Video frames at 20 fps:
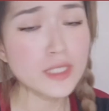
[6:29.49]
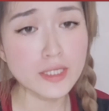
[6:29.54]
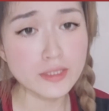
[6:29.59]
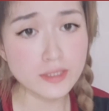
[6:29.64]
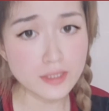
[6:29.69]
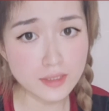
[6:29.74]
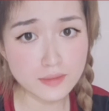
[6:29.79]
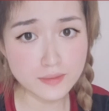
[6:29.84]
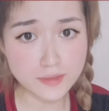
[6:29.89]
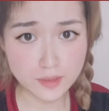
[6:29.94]
I
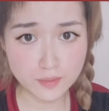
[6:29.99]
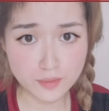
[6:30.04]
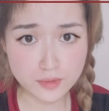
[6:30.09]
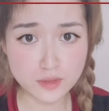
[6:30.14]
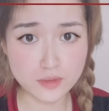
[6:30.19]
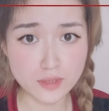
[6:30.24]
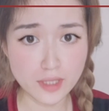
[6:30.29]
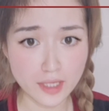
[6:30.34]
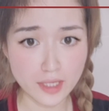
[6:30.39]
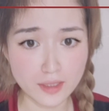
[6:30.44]
think I'm
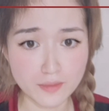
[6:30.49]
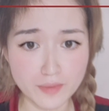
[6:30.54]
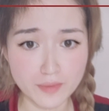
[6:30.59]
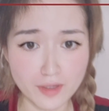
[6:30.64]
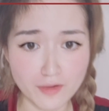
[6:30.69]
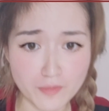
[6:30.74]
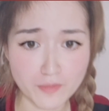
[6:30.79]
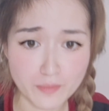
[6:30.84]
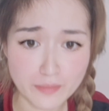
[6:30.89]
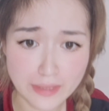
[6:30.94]
supposed to add a
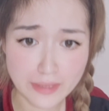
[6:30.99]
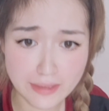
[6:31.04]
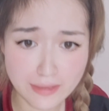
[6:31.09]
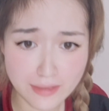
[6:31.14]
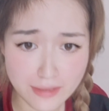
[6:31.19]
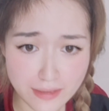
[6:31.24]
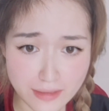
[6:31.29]
bit of milk.